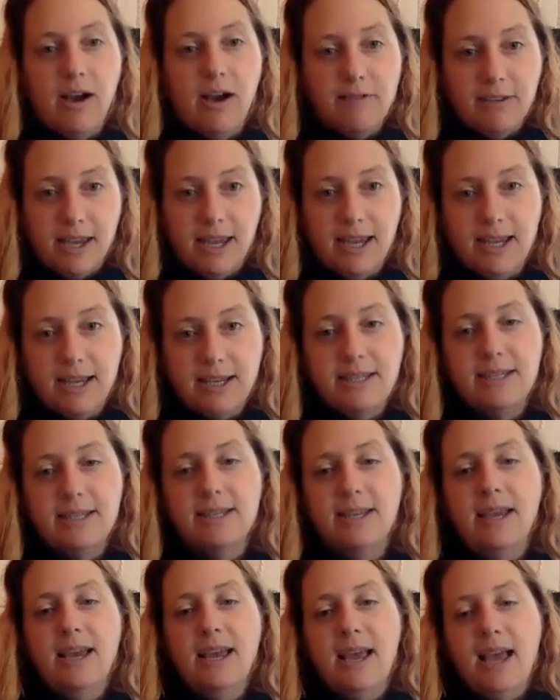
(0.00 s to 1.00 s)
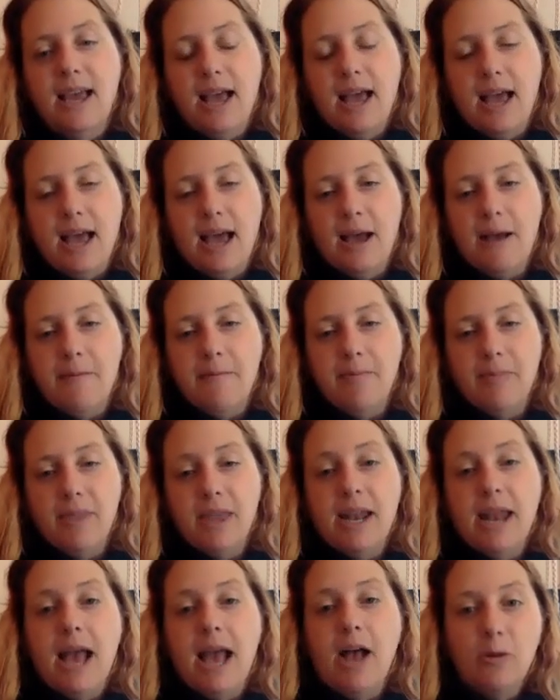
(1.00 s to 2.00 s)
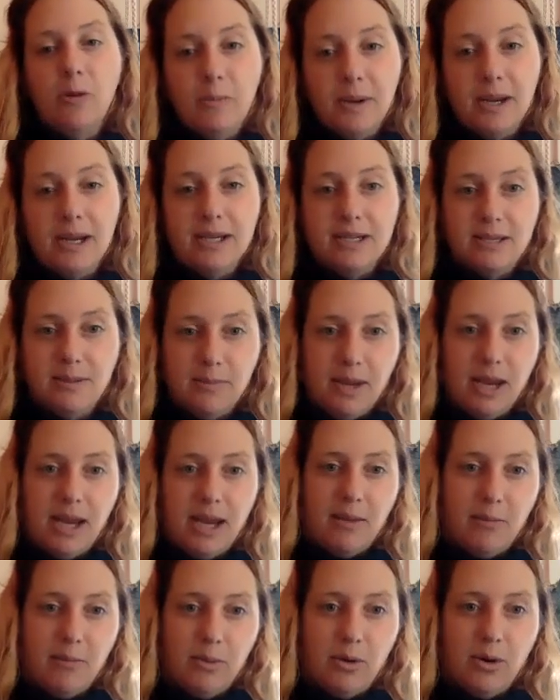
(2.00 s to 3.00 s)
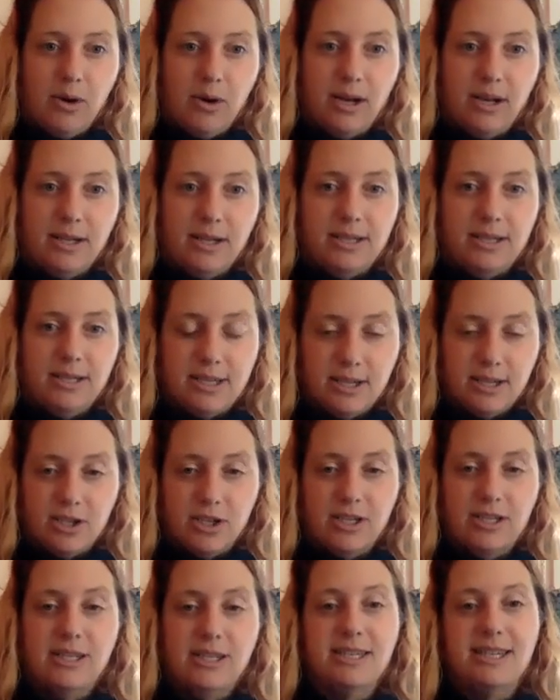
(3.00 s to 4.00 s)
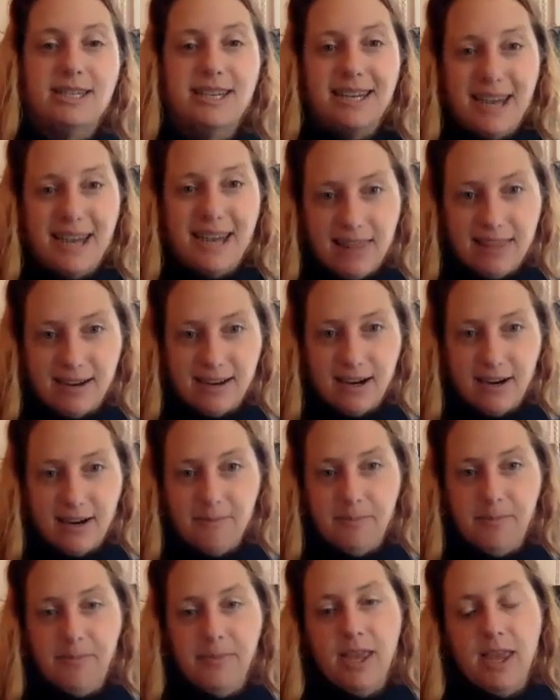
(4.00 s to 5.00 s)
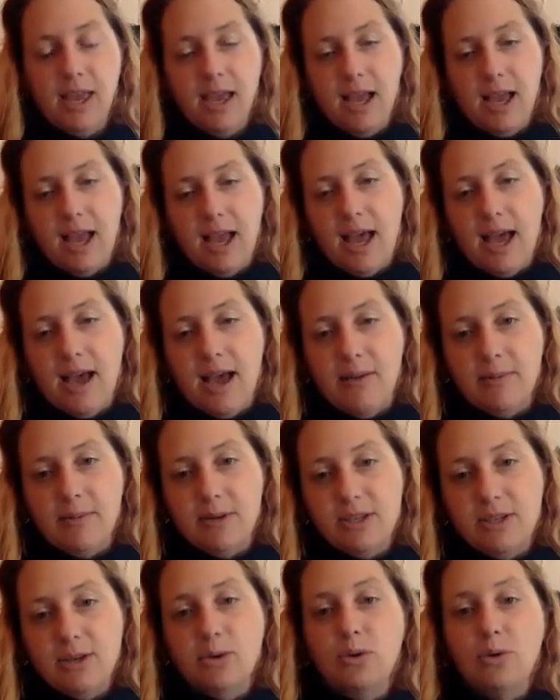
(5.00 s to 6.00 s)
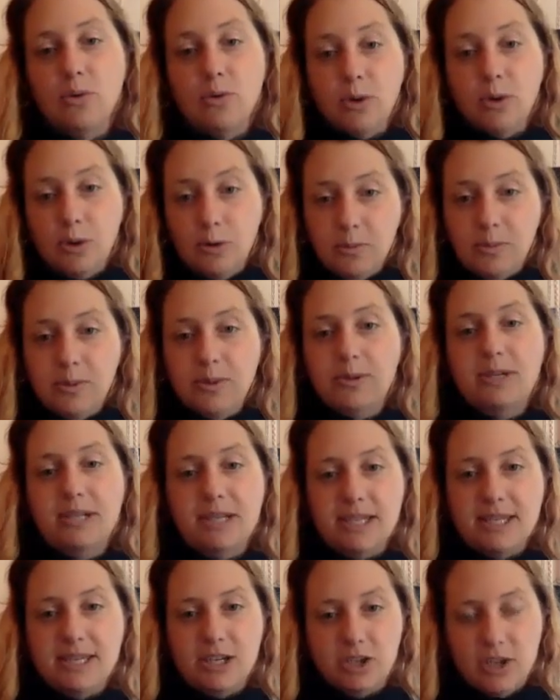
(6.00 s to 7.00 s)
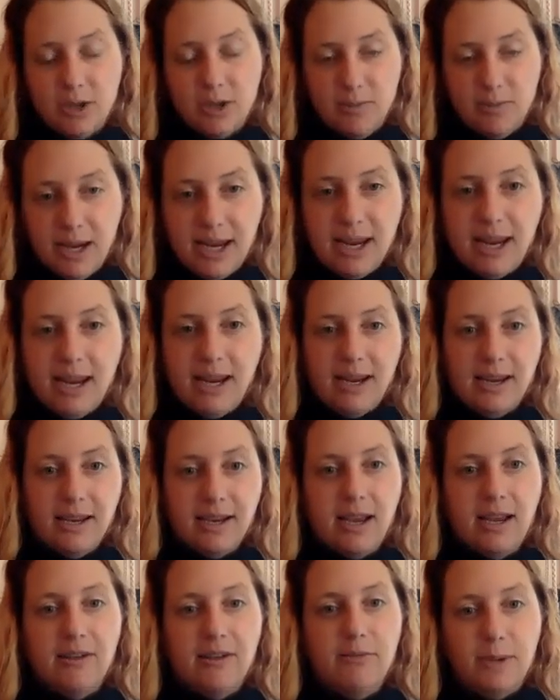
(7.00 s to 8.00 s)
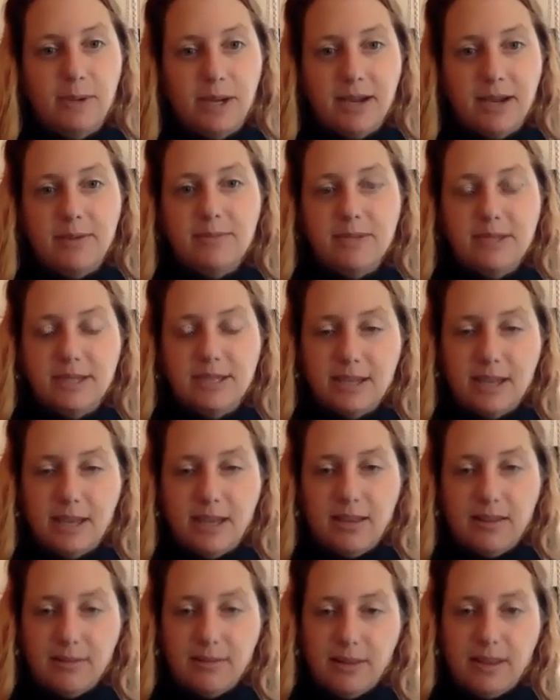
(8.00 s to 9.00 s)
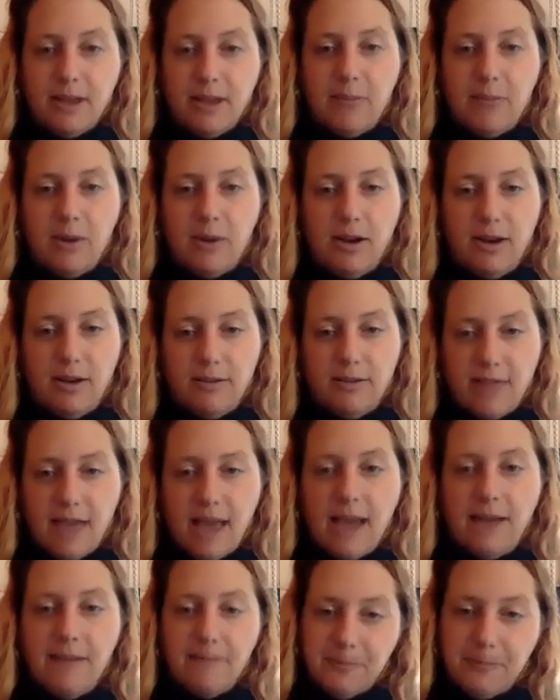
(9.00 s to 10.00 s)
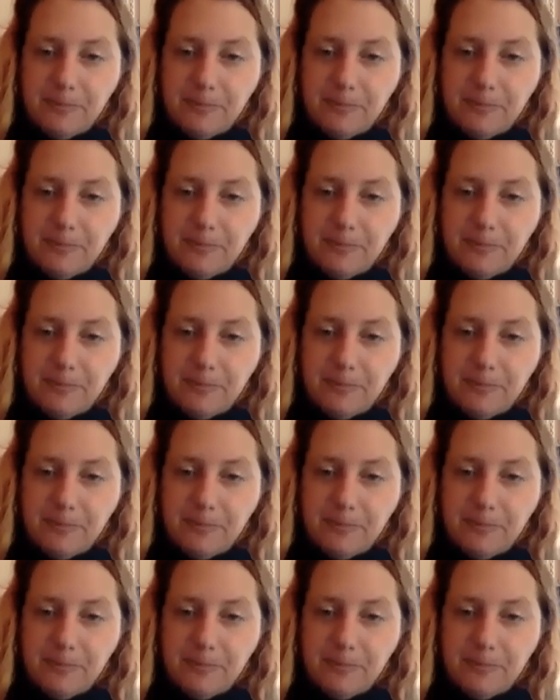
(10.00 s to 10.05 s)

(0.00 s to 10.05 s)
of it, and helping to make important decisions together. And so group decision making kind of becomes a part of that.